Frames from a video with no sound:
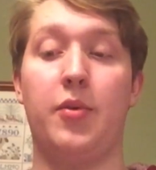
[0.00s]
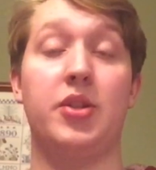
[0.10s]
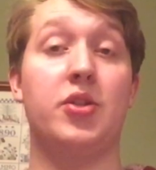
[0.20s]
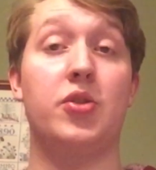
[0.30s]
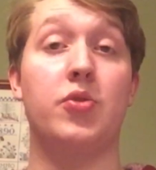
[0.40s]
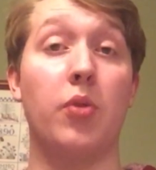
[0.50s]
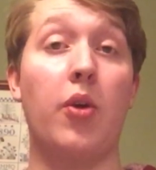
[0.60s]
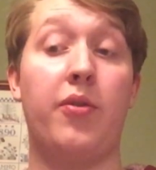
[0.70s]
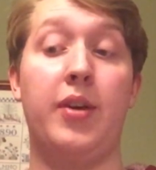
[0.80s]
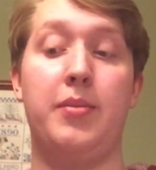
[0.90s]
which
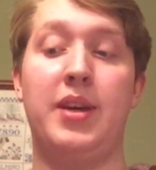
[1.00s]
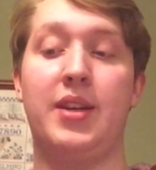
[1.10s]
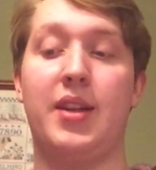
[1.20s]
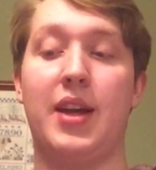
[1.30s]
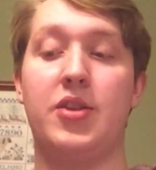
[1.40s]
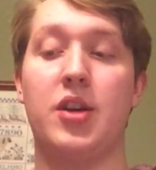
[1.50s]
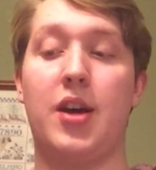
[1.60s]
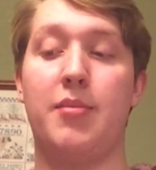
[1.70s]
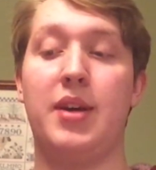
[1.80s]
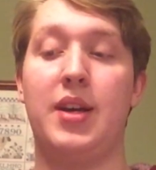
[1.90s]
drove him into that
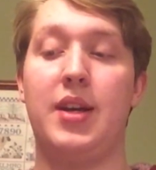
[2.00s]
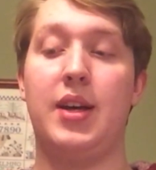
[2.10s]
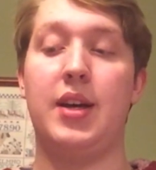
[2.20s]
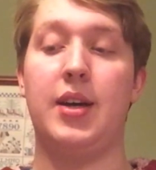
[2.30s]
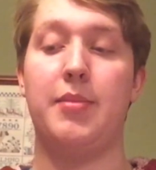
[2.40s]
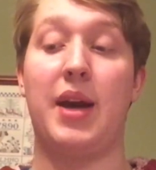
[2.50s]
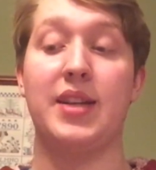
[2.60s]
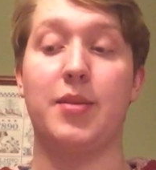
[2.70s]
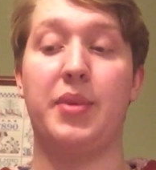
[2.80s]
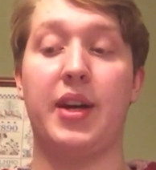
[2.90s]
job
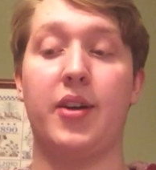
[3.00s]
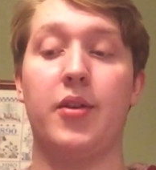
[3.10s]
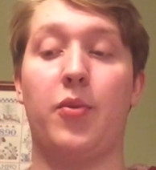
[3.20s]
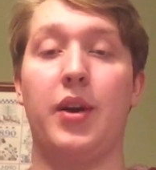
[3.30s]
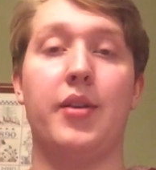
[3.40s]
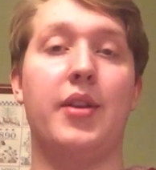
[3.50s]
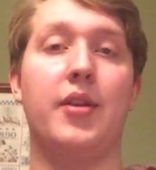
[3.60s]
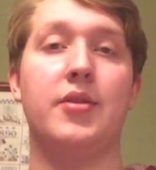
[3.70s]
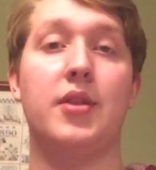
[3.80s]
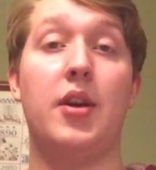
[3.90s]
as a picker, where
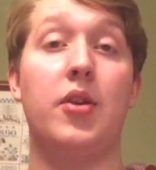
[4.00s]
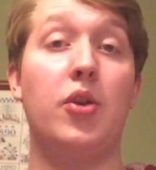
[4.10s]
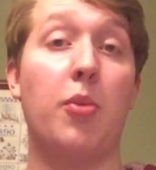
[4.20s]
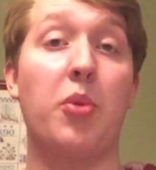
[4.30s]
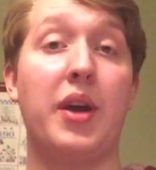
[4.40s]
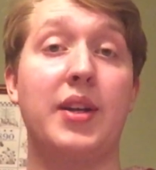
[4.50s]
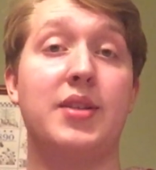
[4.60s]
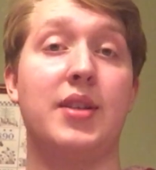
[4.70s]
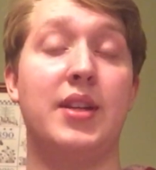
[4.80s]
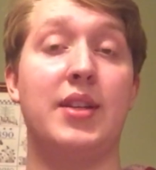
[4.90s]
there's no
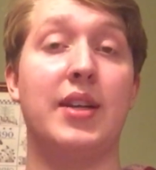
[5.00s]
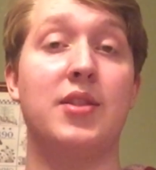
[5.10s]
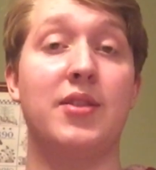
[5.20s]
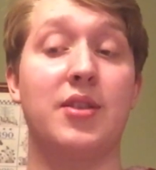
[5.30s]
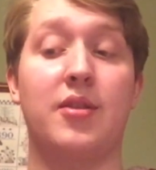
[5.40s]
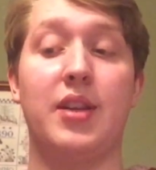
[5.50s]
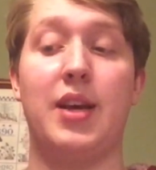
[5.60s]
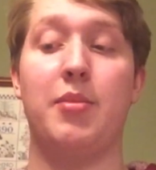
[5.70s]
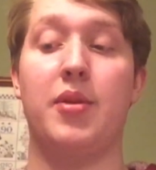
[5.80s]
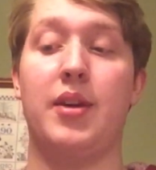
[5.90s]
breaks, intense physical
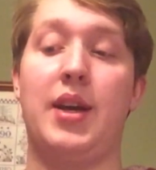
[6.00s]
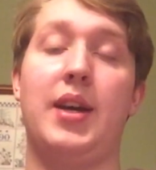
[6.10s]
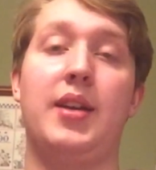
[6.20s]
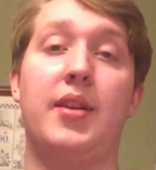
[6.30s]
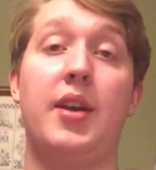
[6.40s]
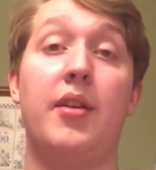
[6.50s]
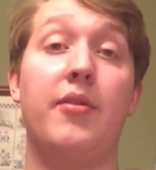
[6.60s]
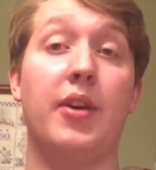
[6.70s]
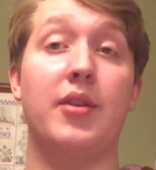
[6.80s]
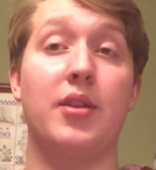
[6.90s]
labor, and
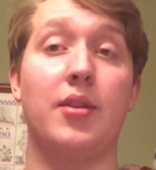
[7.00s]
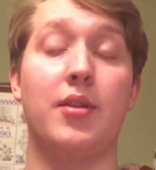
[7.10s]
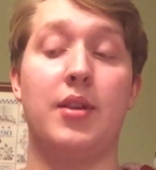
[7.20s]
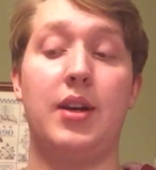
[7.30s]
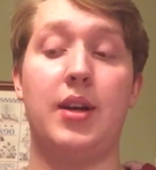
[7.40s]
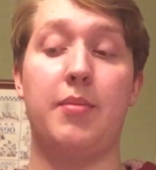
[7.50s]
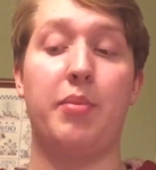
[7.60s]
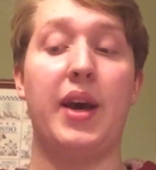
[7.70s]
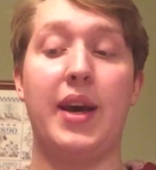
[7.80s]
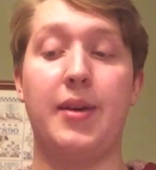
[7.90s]
very little
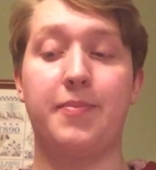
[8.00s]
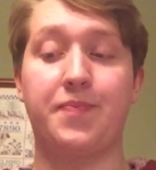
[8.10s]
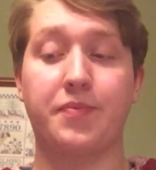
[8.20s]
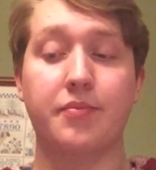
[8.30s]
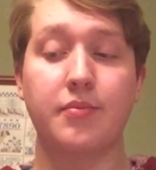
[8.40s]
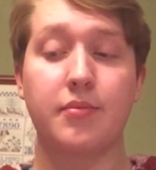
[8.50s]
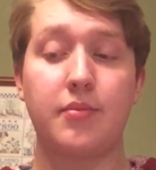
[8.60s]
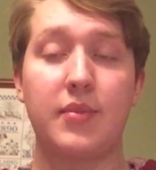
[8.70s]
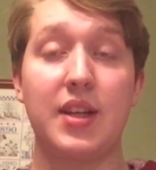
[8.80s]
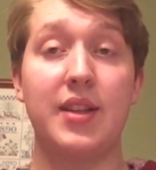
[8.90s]
pay.
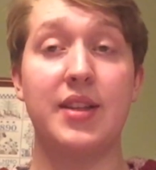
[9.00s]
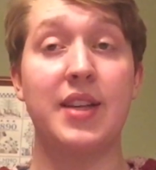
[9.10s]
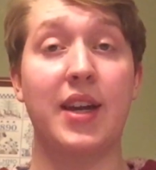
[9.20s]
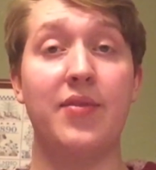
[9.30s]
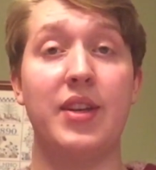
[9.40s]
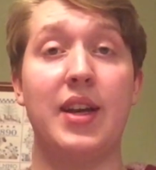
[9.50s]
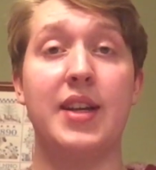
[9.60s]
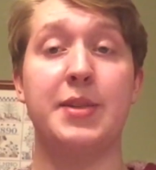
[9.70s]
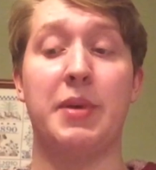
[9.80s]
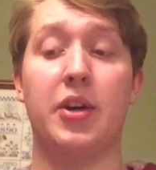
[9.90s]
The second vignette
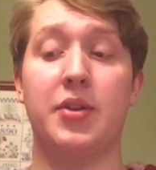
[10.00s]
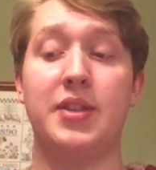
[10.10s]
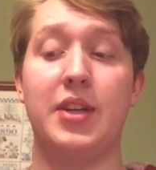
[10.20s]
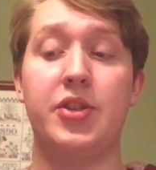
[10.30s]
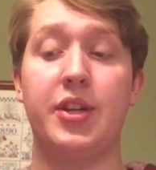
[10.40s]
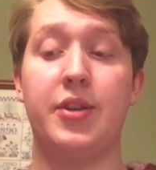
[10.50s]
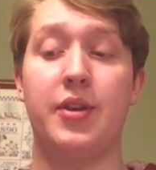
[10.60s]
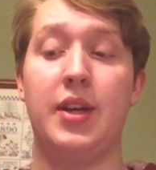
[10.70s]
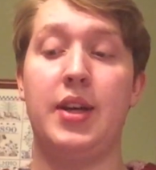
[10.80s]
is about Crescentio,